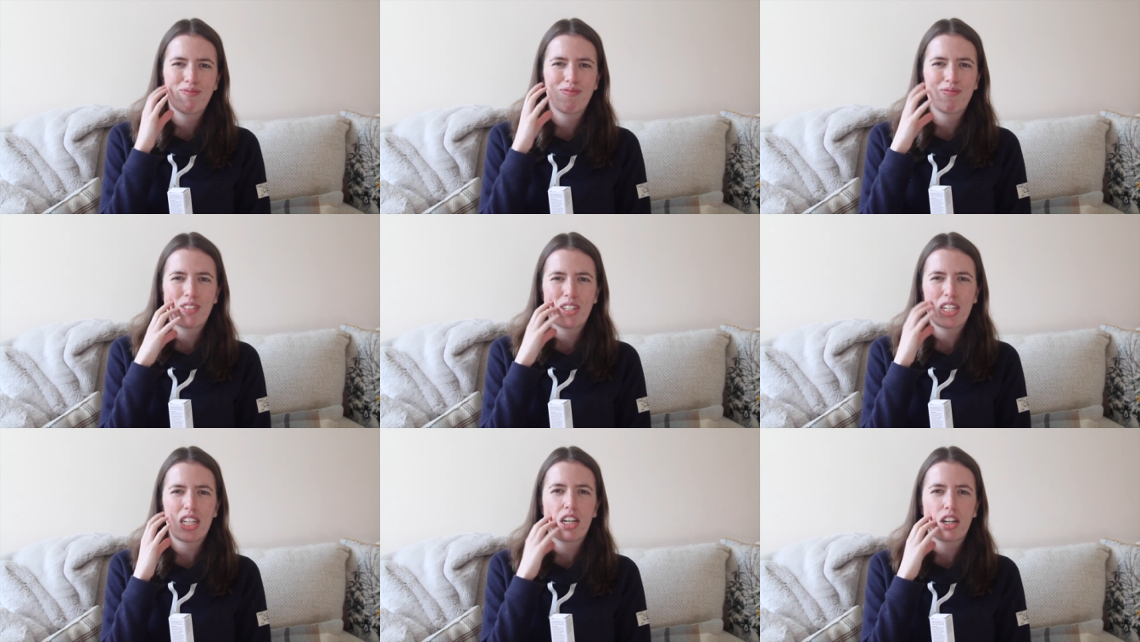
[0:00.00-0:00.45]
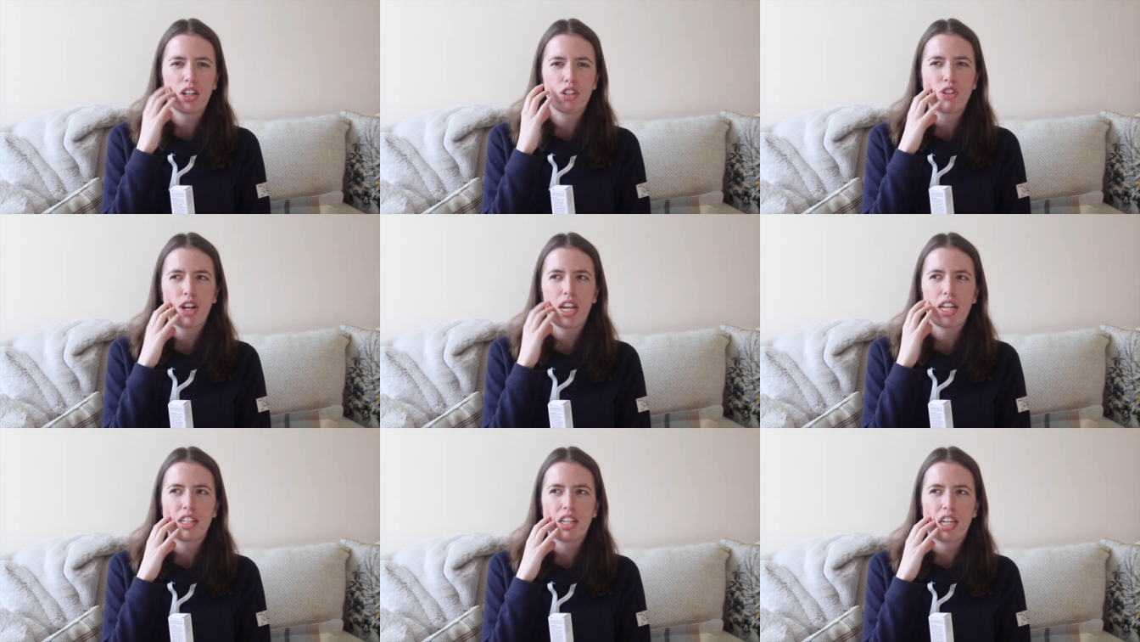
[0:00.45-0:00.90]

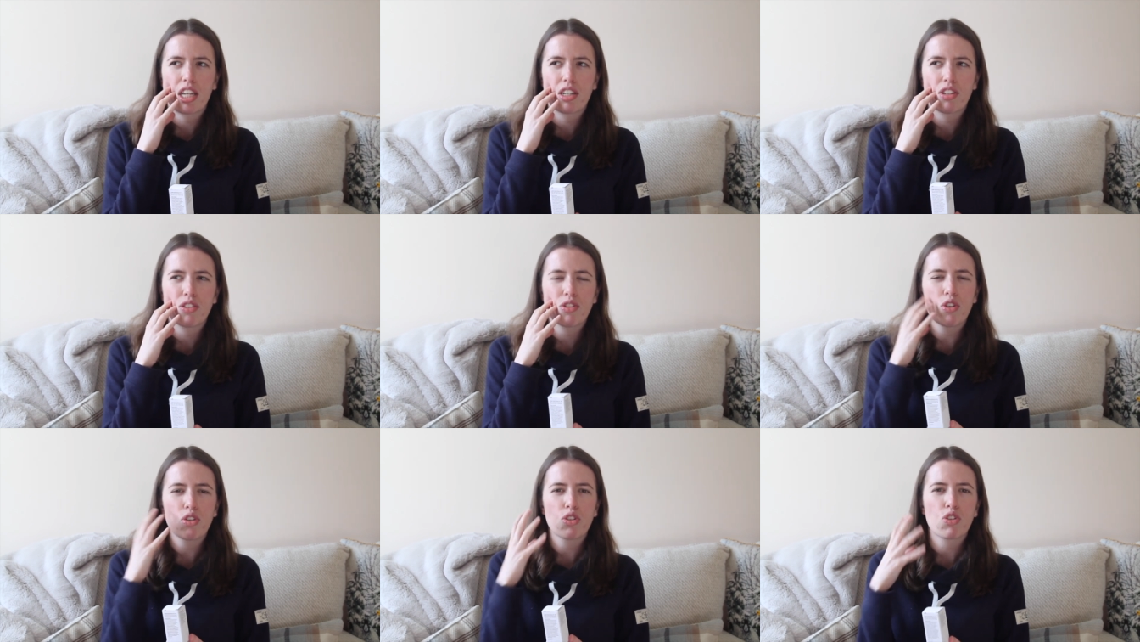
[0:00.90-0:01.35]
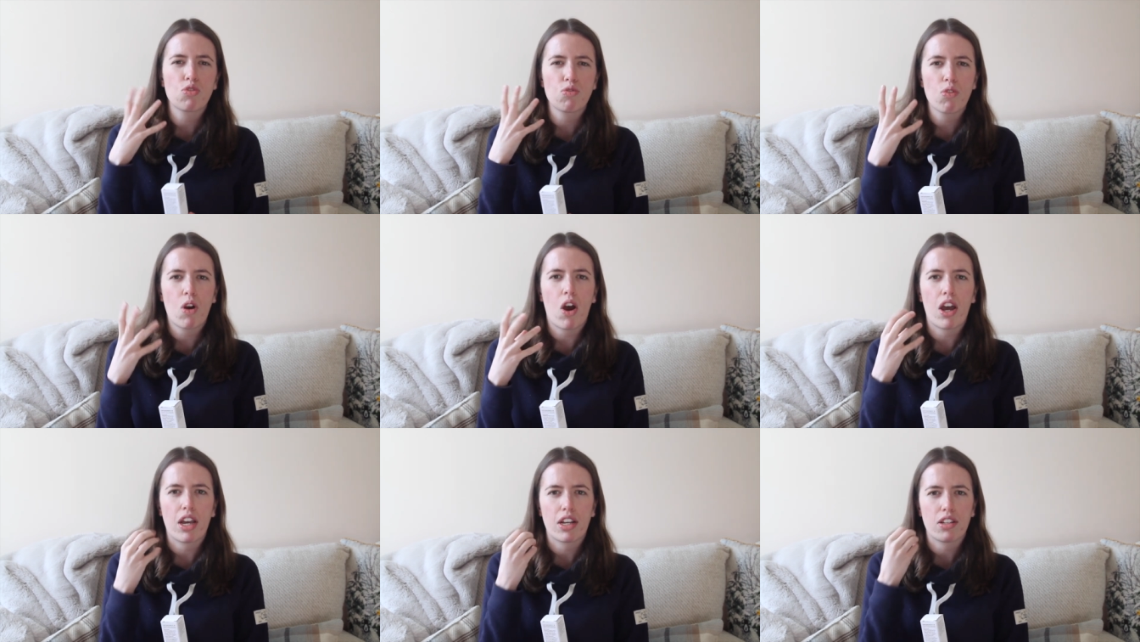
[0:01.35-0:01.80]
dehydrated. It's not
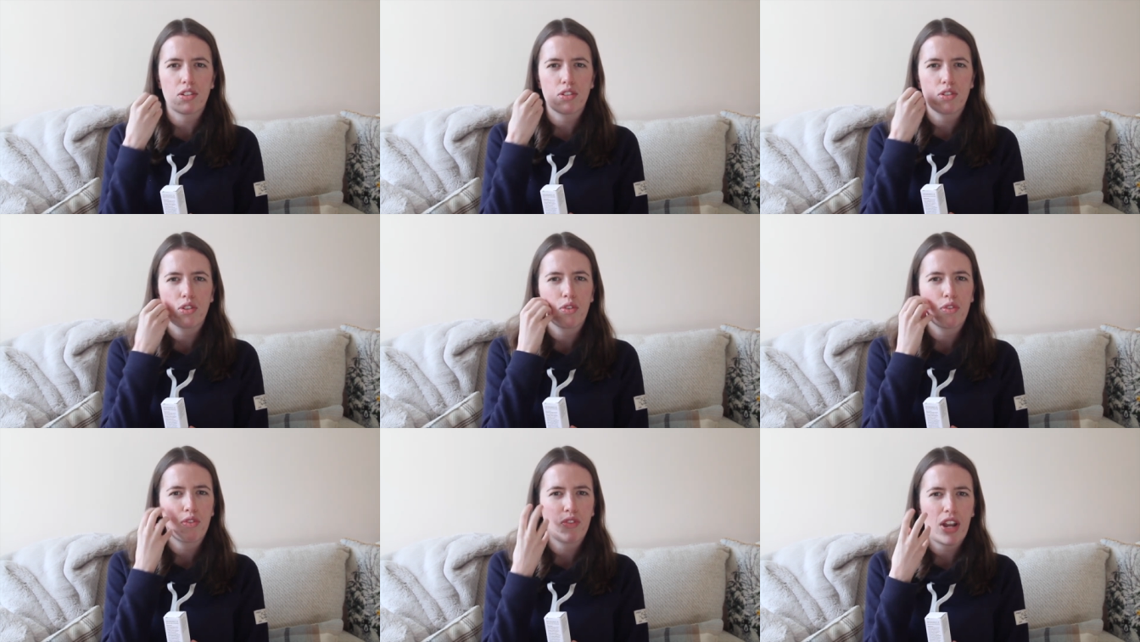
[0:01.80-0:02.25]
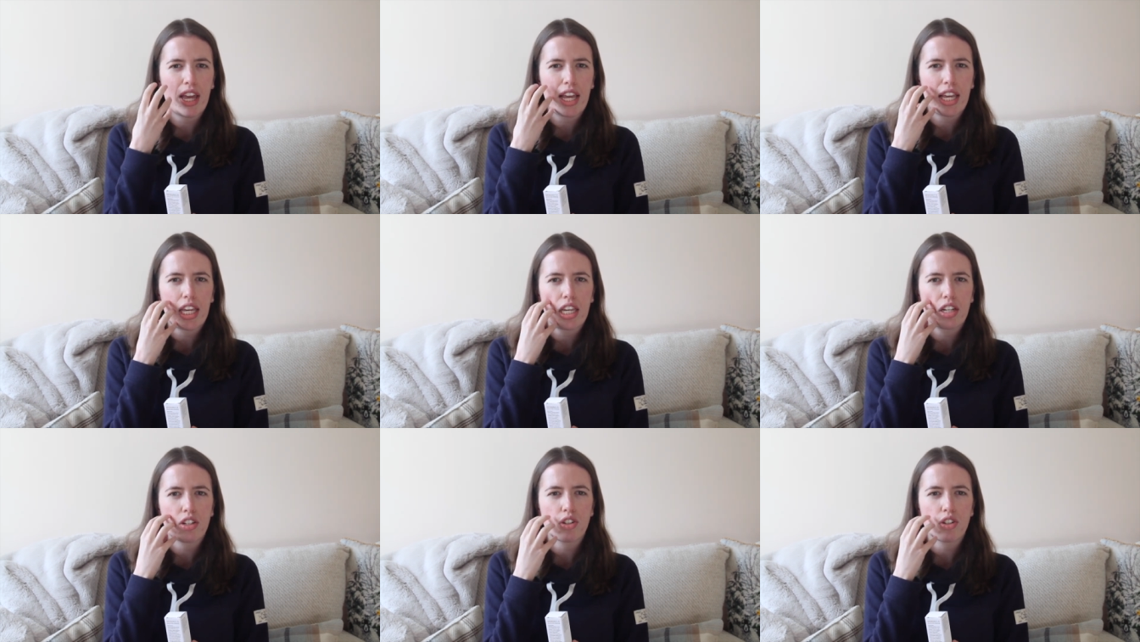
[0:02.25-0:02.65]
dry because it's not flaky,